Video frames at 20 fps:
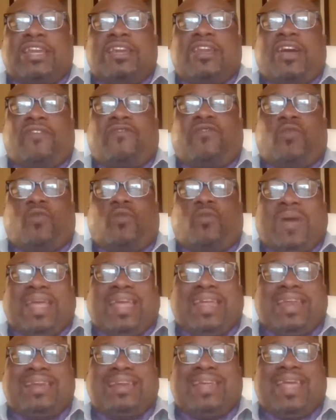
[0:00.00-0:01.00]
enough
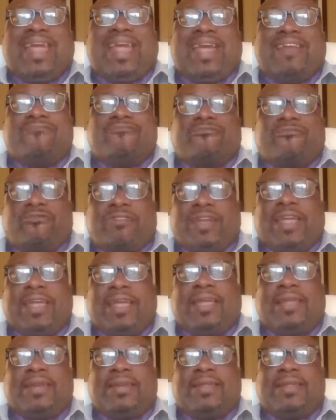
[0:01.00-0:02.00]
wind and
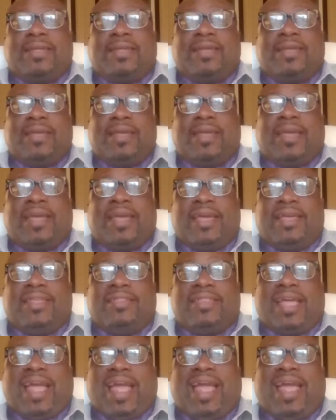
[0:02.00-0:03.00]
rain,
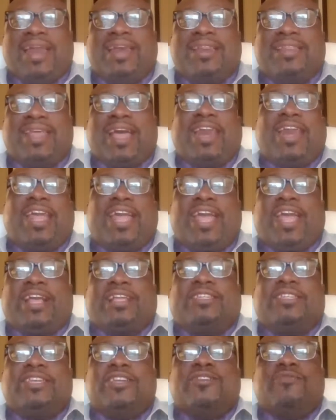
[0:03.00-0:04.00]
and that
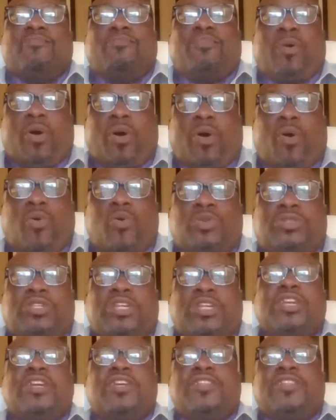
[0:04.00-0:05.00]

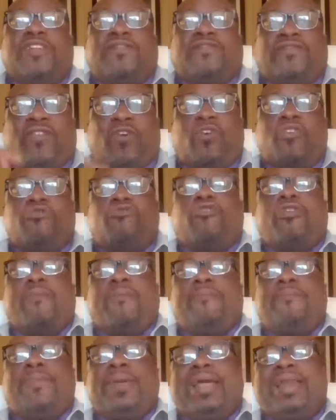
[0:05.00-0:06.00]
exposed the
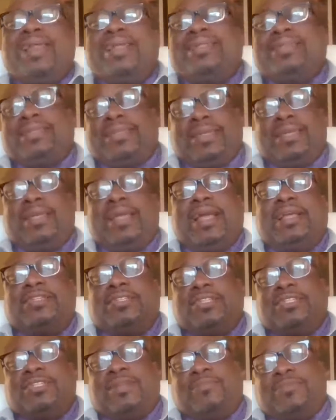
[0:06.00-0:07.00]
vulnerability
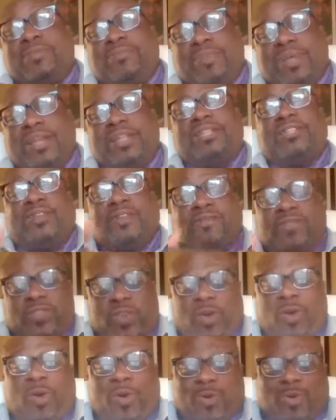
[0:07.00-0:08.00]
and susceptibility of
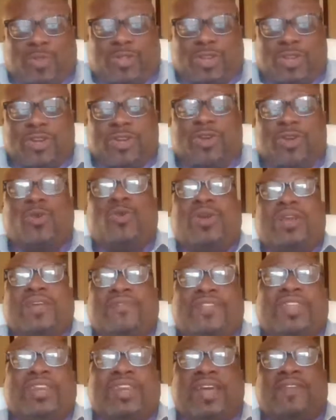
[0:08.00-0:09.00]
those who
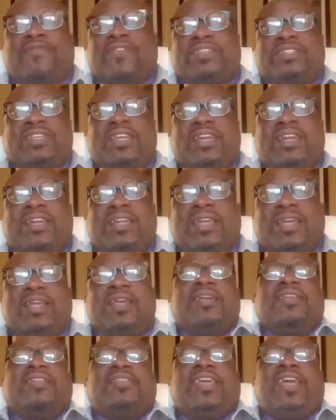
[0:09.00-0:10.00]
lived in that
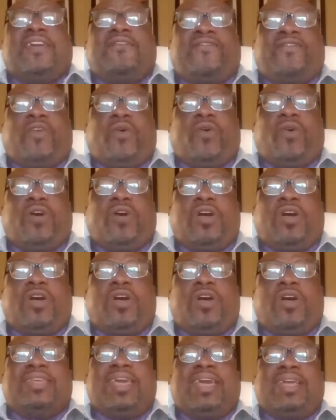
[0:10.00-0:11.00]
vicinity. Therefore,
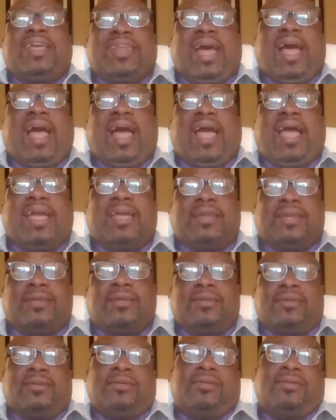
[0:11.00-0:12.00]
they
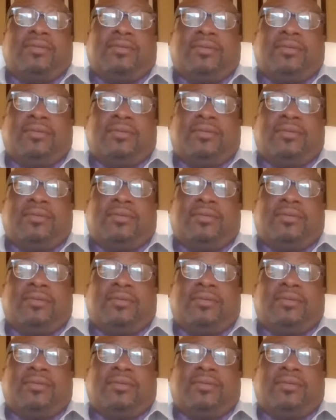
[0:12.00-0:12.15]
died,